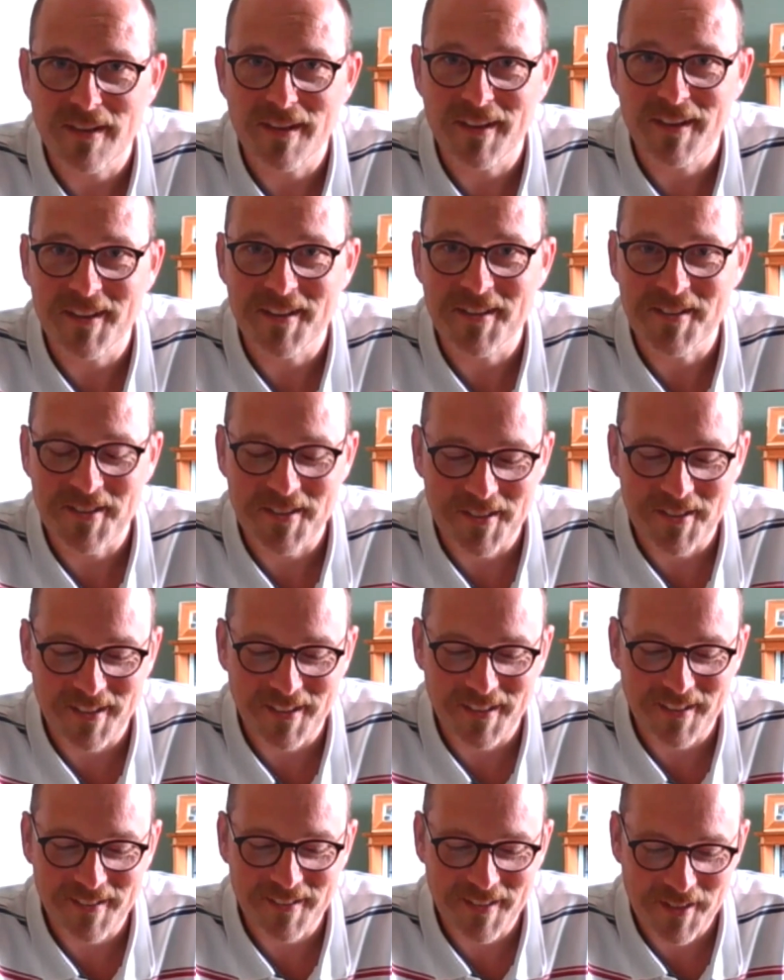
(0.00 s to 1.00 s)
and
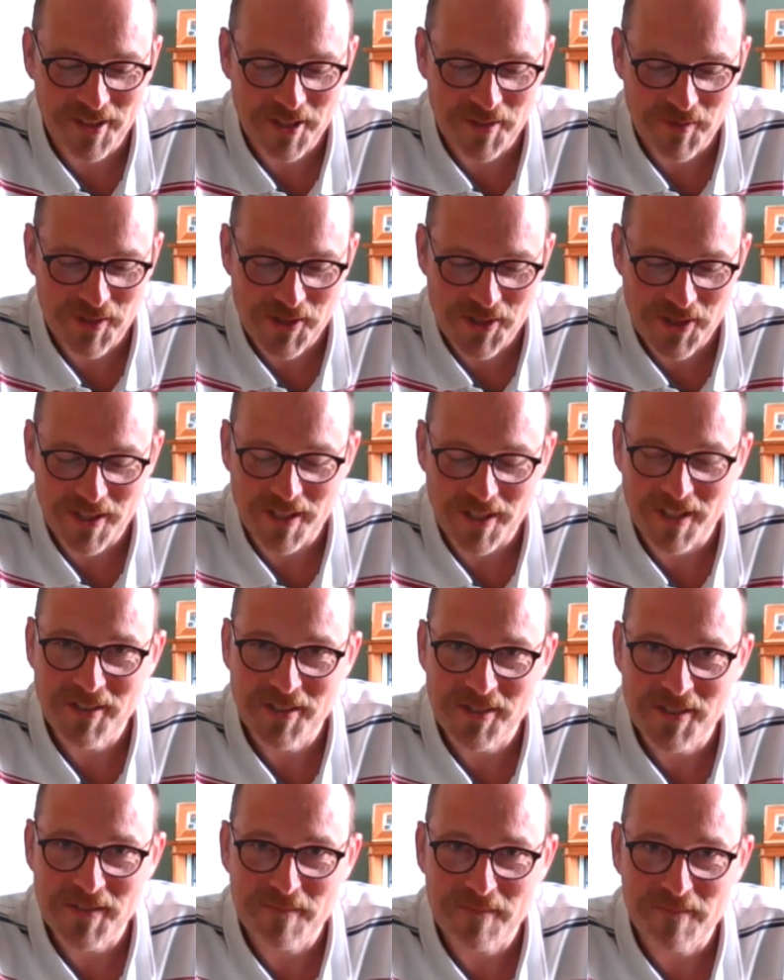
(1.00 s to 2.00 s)
thank you for joining
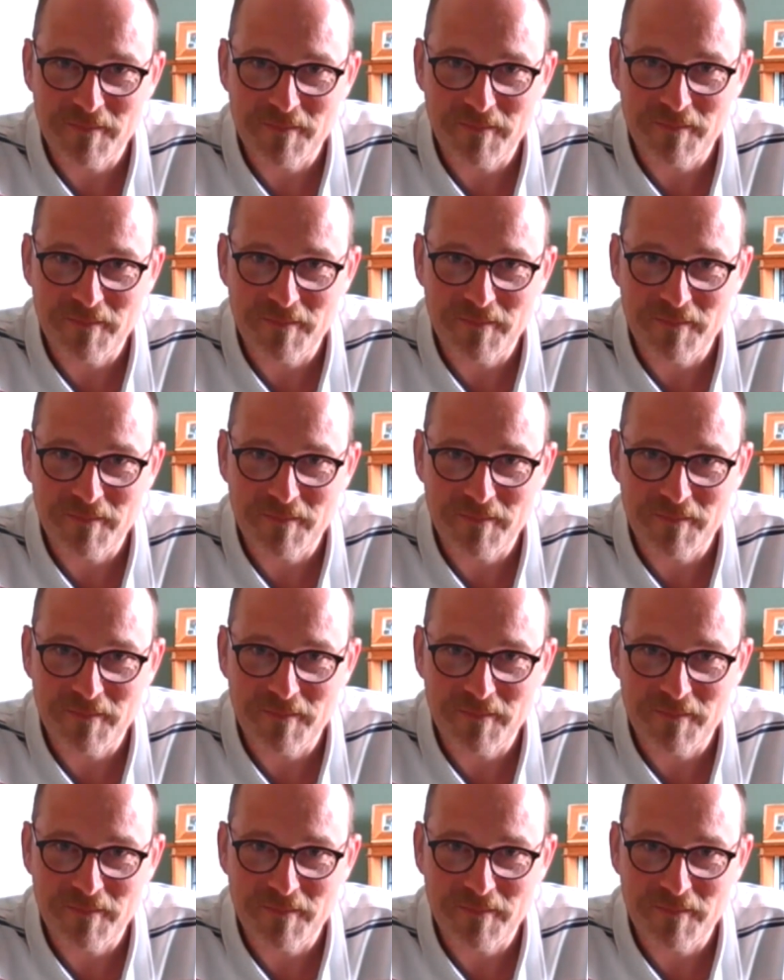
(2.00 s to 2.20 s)
us.